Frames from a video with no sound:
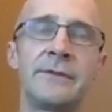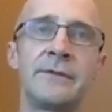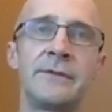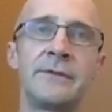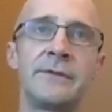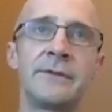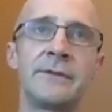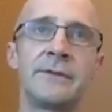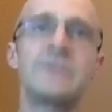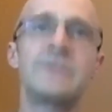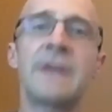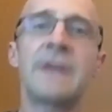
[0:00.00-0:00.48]

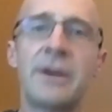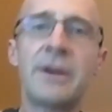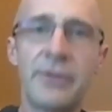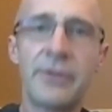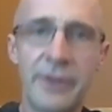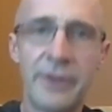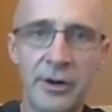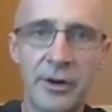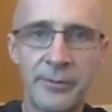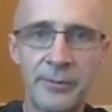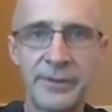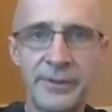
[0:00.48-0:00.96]

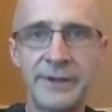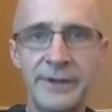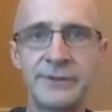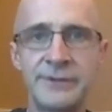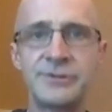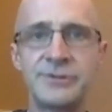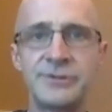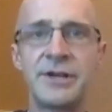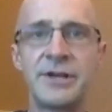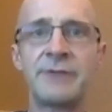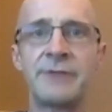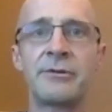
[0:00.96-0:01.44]
psychotherapy in
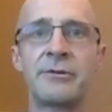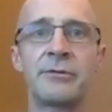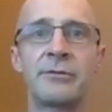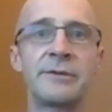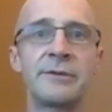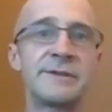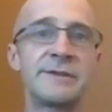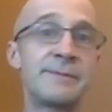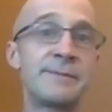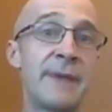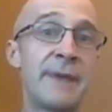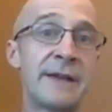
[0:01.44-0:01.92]
general
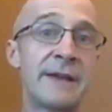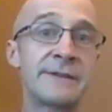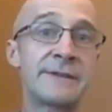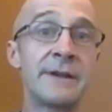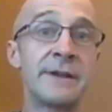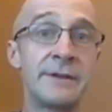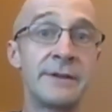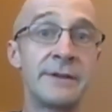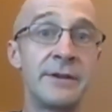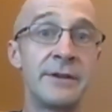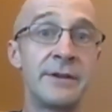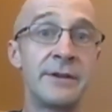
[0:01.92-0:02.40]
respects
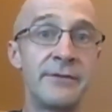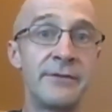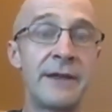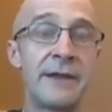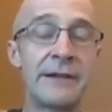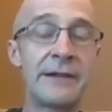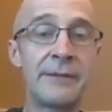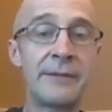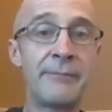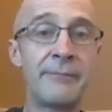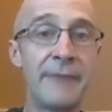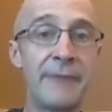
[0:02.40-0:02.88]
a
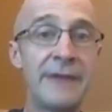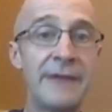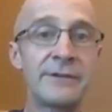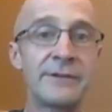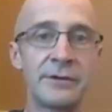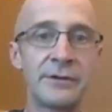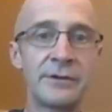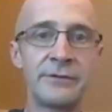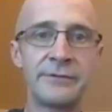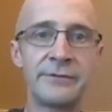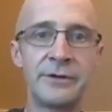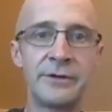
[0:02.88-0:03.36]

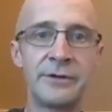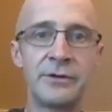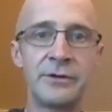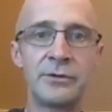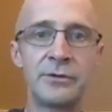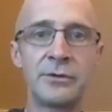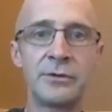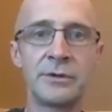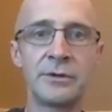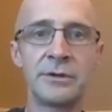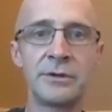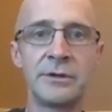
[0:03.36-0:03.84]
developmental view,
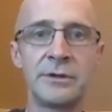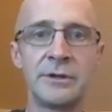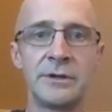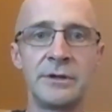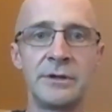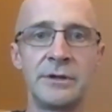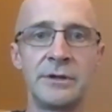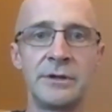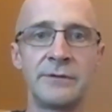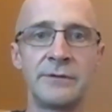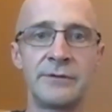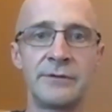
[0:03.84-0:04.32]

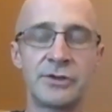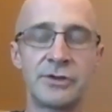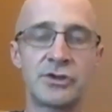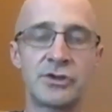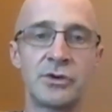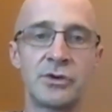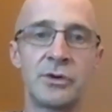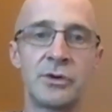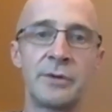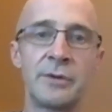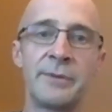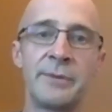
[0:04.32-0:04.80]
for
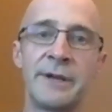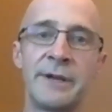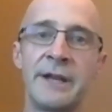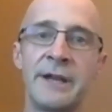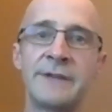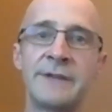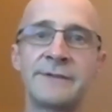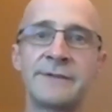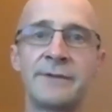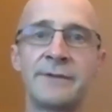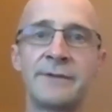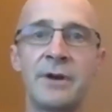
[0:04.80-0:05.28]
sure. But
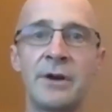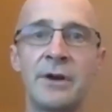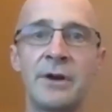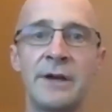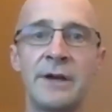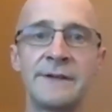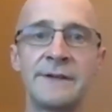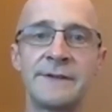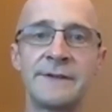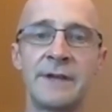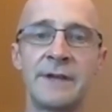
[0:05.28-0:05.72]
as far as